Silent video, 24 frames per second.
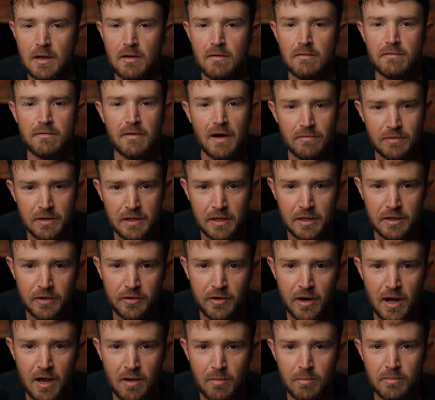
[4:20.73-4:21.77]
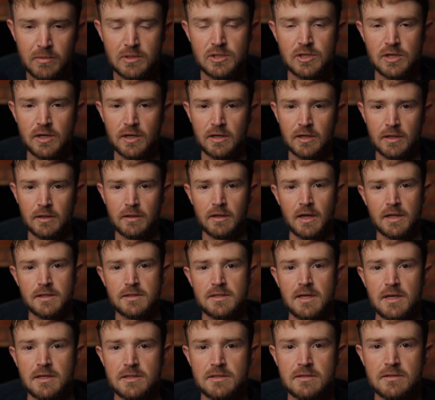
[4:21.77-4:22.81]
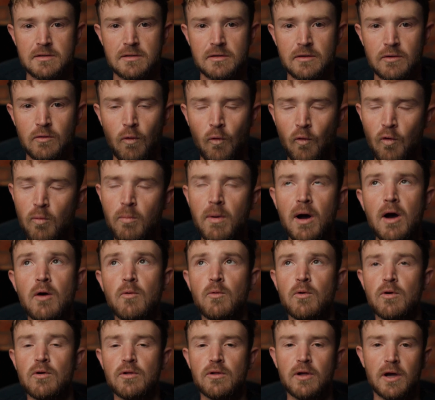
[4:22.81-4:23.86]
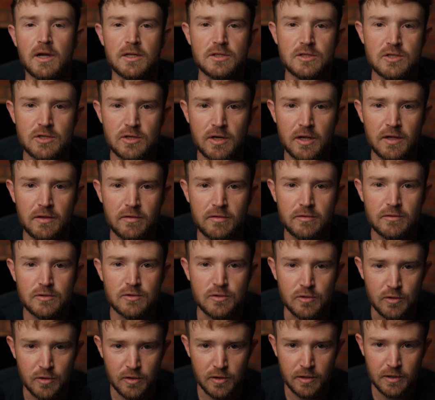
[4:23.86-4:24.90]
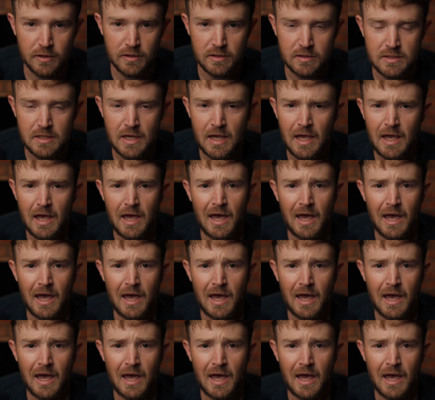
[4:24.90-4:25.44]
5 kilogram chicken that tested all my will and strength to cook it.